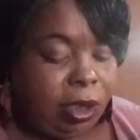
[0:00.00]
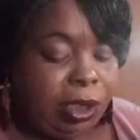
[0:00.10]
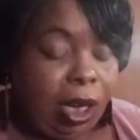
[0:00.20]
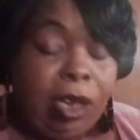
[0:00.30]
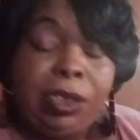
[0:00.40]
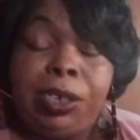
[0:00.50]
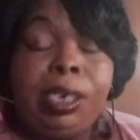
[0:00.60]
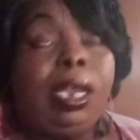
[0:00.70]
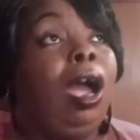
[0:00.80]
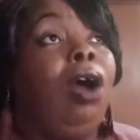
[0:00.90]
she,
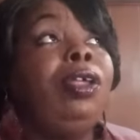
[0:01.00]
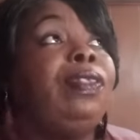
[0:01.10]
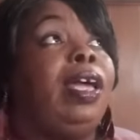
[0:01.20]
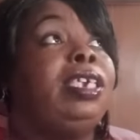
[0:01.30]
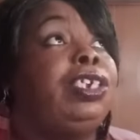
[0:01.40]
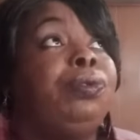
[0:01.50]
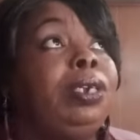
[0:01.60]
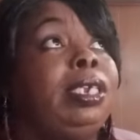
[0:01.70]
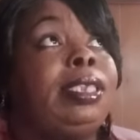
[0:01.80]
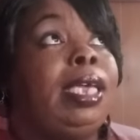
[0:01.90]
she only thing she
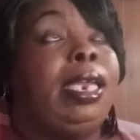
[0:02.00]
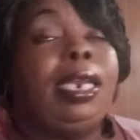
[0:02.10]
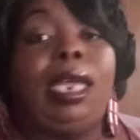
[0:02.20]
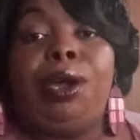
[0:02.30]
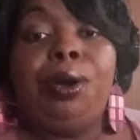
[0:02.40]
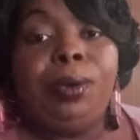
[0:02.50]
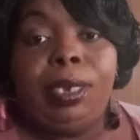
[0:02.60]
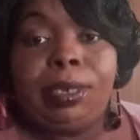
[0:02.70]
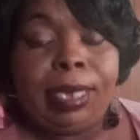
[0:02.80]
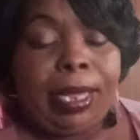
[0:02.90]
really said in that whole
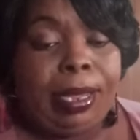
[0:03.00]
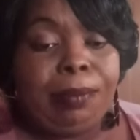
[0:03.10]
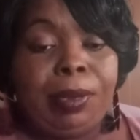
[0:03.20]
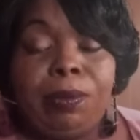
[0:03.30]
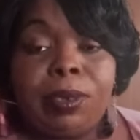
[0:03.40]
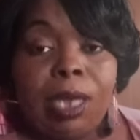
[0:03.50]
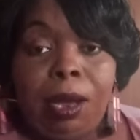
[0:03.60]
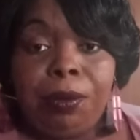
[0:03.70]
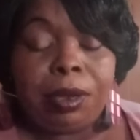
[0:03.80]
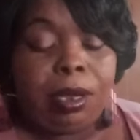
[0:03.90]
little time they was
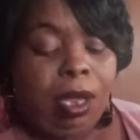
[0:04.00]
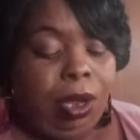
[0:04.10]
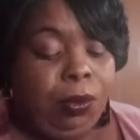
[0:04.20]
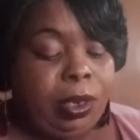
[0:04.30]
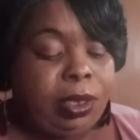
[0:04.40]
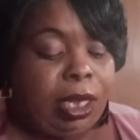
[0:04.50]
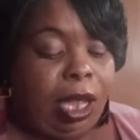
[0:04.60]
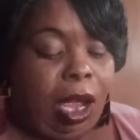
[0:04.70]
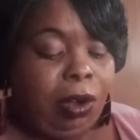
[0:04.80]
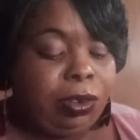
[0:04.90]
talking was
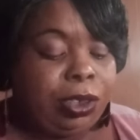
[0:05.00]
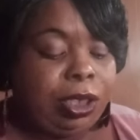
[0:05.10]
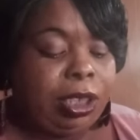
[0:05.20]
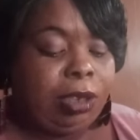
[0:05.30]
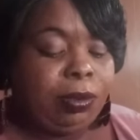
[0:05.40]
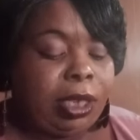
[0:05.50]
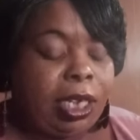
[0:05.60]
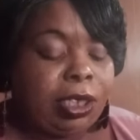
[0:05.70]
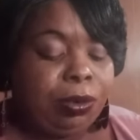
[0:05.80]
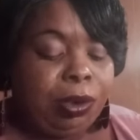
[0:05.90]
that all she did was
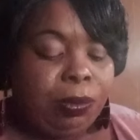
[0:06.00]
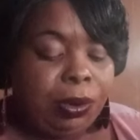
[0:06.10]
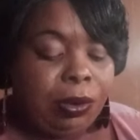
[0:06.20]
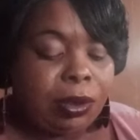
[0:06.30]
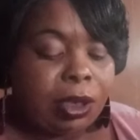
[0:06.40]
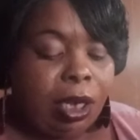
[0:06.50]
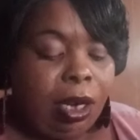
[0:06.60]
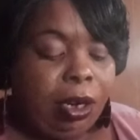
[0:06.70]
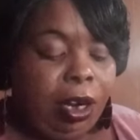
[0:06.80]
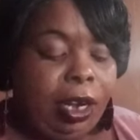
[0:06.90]
ask who he was.
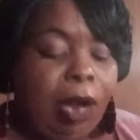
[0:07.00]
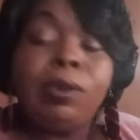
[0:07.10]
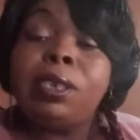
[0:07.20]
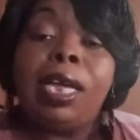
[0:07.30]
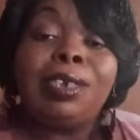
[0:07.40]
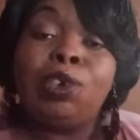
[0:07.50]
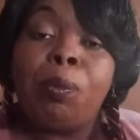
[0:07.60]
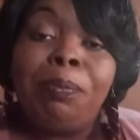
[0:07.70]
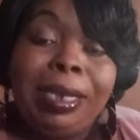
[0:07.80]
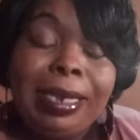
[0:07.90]
Girl, that was not
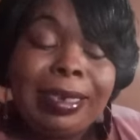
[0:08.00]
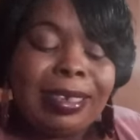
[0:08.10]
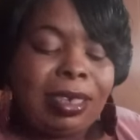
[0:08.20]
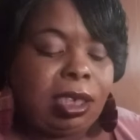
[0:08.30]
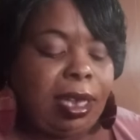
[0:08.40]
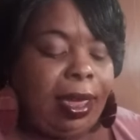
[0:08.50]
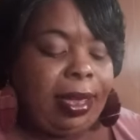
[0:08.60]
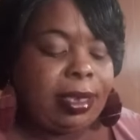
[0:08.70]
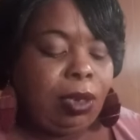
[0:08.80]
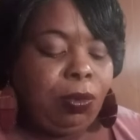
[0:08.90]
your business to
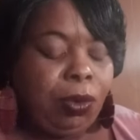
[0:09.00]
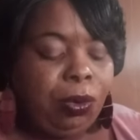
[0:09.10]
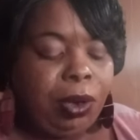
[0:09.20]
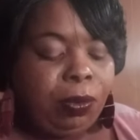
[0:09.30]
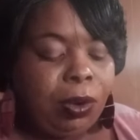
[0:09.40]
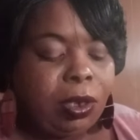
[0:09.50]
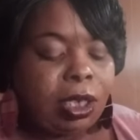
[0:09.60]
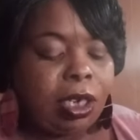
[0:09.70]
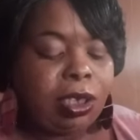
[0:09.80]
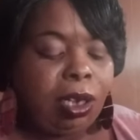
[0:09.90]
ask him who he was.
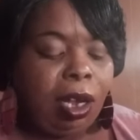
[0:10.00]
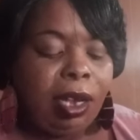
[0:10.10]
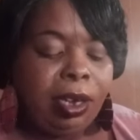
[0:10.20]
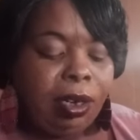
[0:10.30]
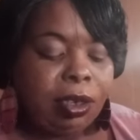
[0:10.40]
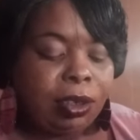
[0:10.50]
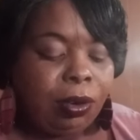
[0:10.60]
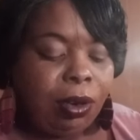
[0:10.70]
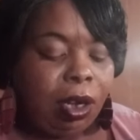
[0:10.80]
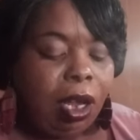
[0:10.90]
And Ayana
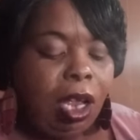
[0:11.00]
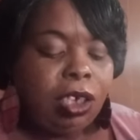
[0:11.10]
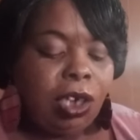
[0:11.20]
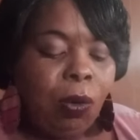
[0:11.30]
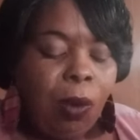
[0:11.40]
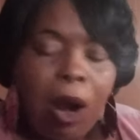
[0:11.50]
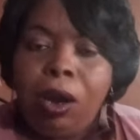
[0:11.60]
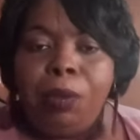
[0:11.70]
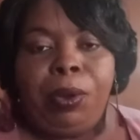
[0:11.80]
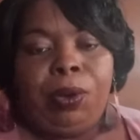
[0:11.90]
told her, don't
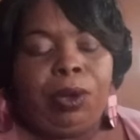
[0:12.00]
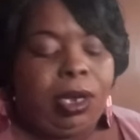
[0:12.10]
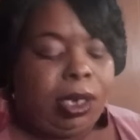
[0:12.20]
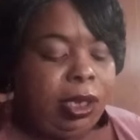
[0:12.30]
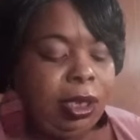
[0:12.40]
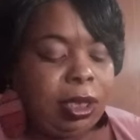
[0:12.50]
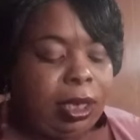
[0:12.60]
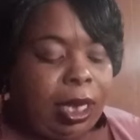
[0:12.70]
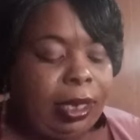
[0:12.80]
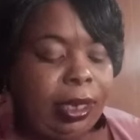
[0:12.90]
walk up on her
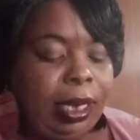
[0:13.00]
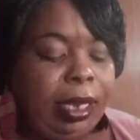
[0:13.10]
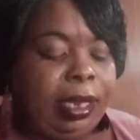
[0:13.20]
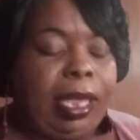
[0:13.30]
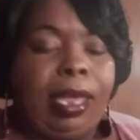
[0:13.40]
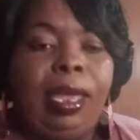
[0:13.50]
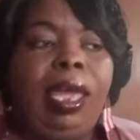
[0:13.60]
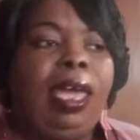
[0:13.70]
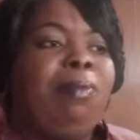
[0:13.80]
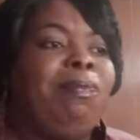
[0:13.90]
cousin like that that.
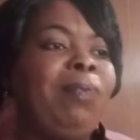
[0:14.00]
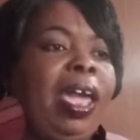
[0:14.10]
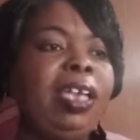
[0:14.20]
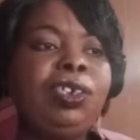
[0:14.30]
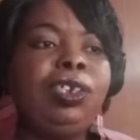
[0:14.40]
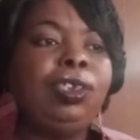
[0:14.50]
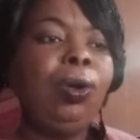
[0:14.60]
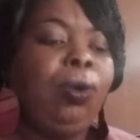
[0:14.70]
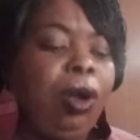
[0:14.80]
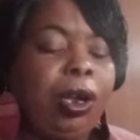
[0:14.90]
In fact, she
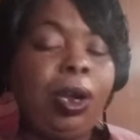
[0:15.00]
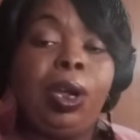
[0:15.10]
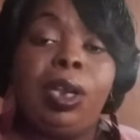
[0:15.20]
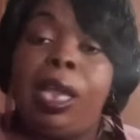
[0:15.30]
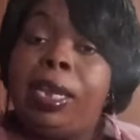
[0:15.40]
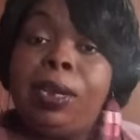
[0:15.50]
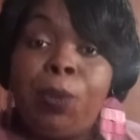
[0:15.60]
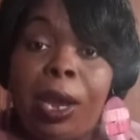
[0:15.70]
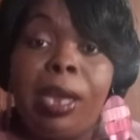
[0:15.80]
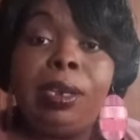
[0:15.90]
told her girl, in the
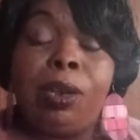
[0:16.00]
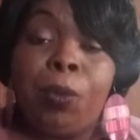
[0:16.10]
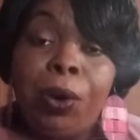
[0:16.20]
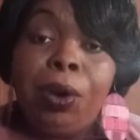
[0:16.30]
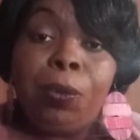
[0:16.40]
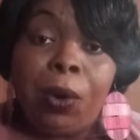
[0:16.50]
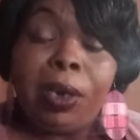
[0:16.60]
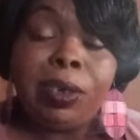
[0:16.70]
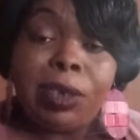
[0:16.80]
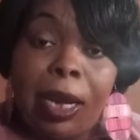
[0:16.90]
way the world
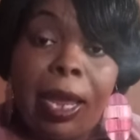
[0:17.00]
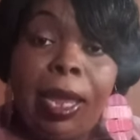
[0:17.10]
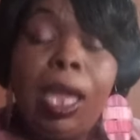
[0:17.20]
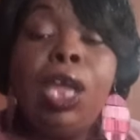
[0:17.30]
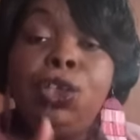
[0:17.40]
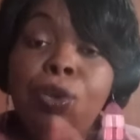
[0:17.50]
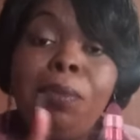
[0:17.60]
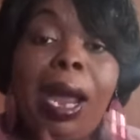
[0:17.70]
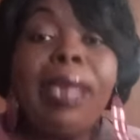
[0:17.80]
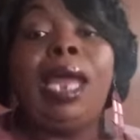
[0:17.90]
works today, you
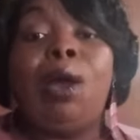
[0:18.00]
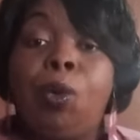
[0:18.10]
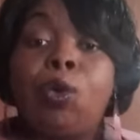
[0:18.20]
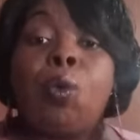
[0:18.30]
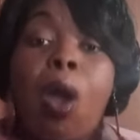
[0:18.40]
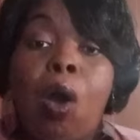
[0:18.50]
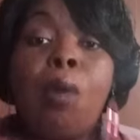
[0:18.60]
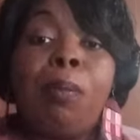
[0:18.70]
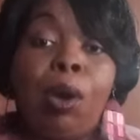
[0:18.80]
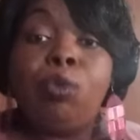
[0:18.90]
might not want to
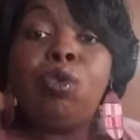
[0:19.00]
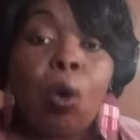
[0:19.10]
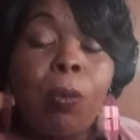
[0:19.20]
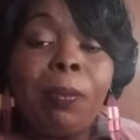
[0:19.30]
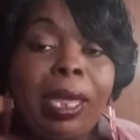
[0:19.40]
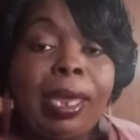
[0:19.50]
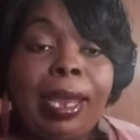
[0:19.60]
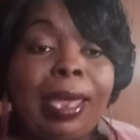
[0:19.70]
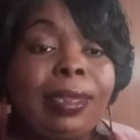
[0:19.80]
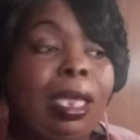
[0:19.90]
walk up on no man
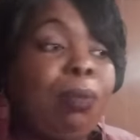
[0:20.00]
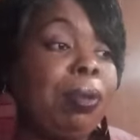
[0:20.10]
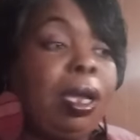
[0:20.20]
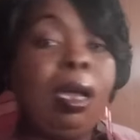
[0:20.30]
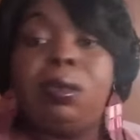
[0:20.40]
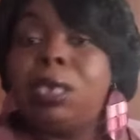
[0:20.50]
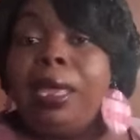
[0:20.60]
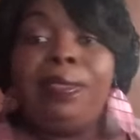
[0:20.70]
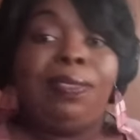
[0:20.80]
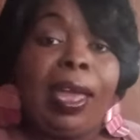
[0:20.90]
like that because
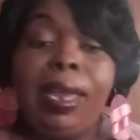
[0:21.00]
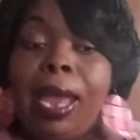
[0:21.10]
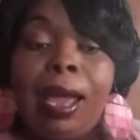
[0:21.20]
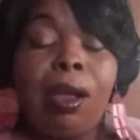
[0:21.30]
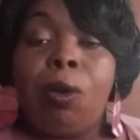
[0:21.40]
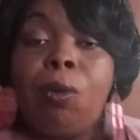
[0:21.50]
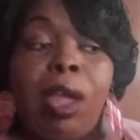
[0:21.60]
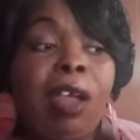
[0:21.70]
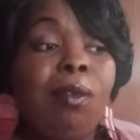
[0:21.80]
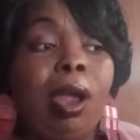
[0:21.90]
they not gonna
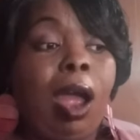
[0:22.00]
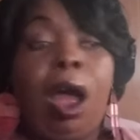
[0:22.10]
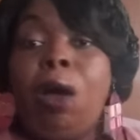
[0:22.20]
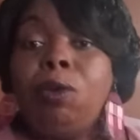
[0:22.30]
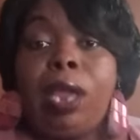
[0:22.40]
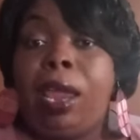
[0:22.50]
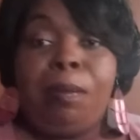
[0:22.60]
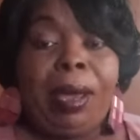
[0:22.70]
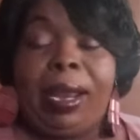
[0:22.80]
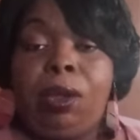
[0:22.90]
all
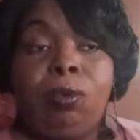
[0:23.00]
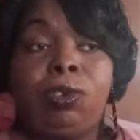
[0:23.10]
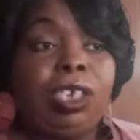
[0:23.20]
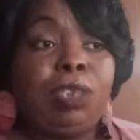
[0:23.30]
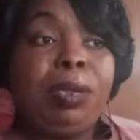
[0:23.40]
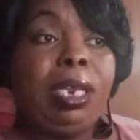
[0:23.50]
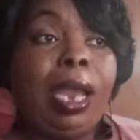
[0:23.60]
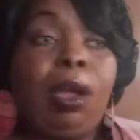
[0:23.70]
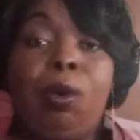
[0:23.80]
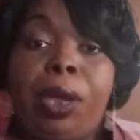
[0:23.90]
everybody ain't gonna just be
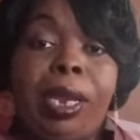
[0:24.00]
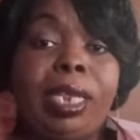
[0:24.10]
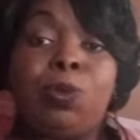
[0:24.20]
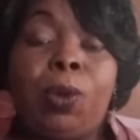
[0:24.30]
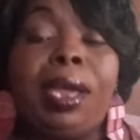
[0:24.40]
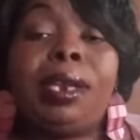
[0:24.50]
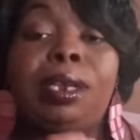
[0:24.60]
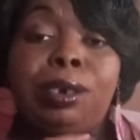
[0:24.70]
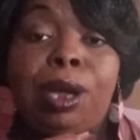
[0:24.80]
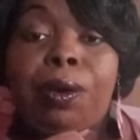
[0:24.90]
like, okay, that's Wayne's
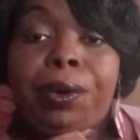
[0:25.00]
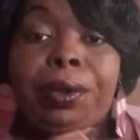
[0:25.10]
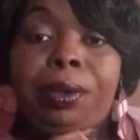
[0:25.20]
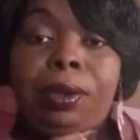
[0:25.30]
little daughter.